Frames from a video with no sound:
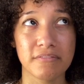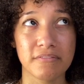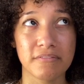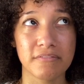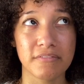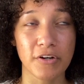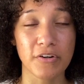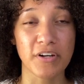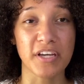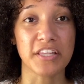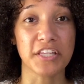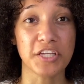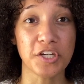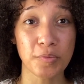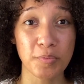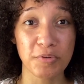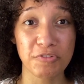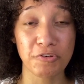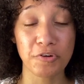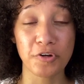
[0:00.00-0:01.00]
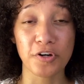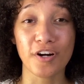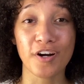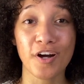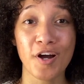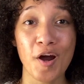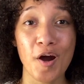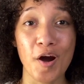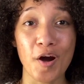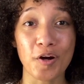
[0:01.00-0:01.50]
the year before,
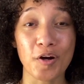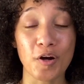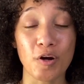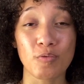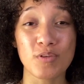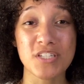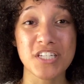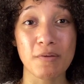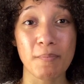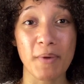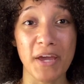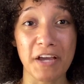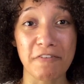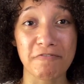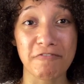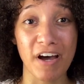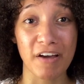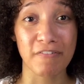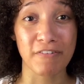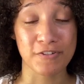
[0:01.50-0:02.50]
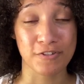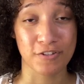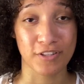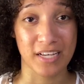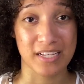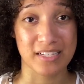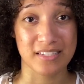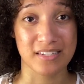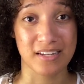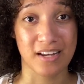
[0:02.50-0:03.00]
her goal was to make
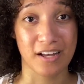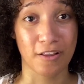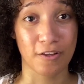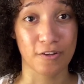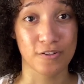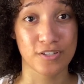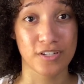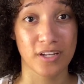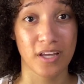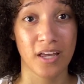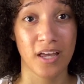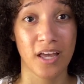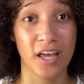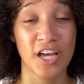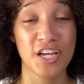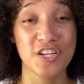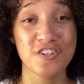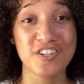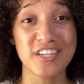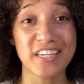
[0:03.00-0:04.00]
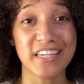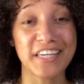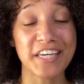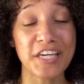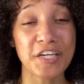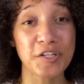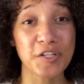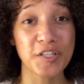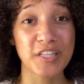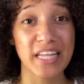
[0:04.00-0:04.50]
$500,000. She
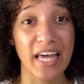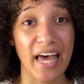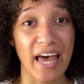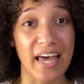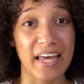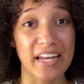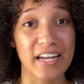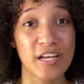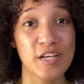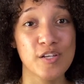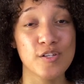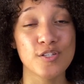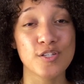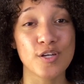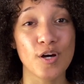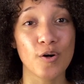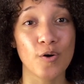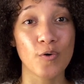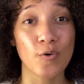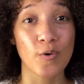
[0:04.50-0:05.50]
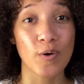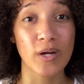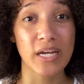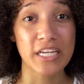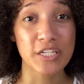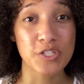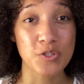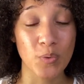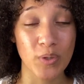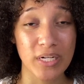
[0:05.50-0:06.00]
killed that. So in
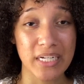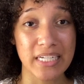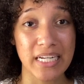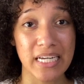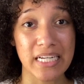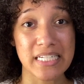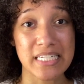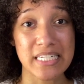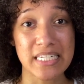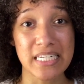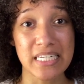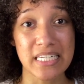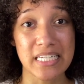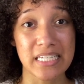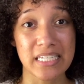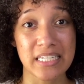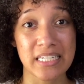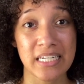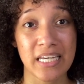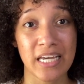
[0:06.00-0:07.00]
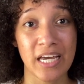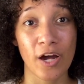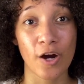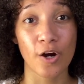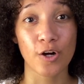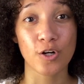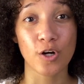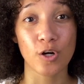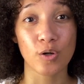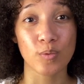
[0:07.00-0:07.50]
2019, her
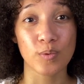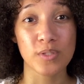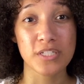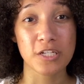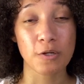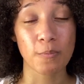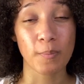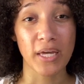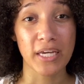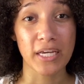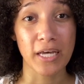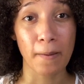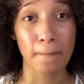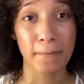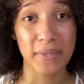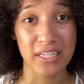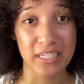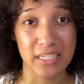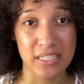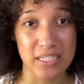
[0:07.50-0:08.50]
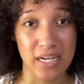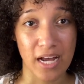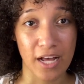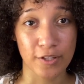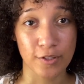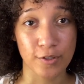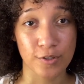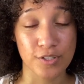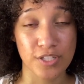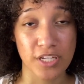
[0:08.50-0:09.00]
goal was to make $1 million.
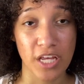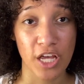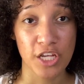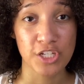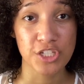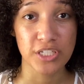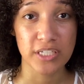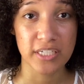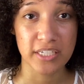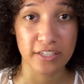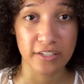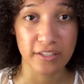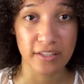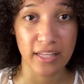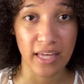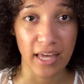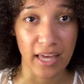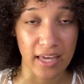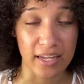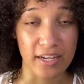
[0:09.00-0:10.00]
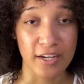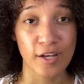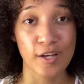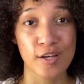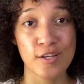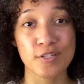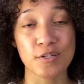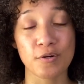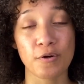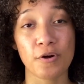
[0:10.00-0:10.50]
She killed that.
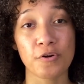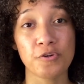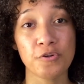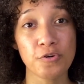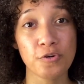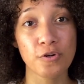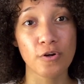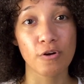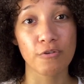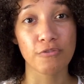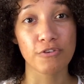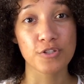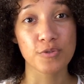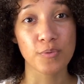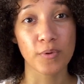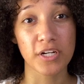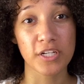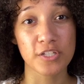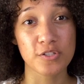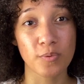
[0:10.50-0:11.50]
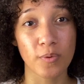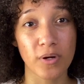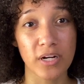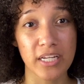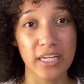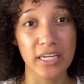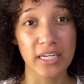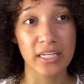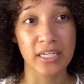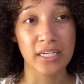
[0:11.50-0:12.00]
So her new goal for
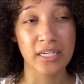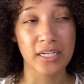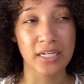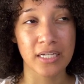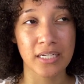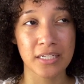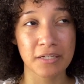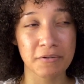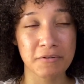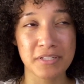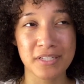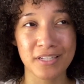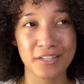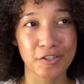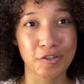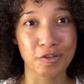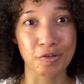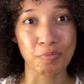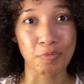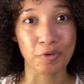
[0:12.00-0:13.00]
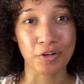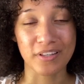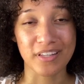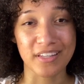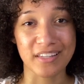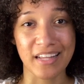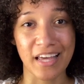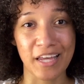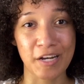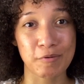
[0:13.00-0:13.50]
2020, it was a little more than
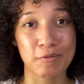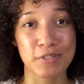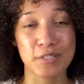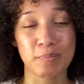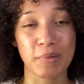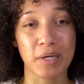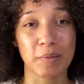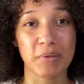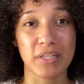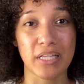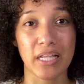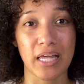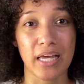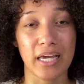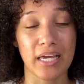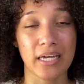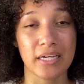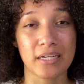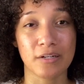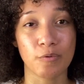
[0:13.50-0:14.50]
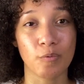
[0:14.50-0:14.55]
that. It was maybe like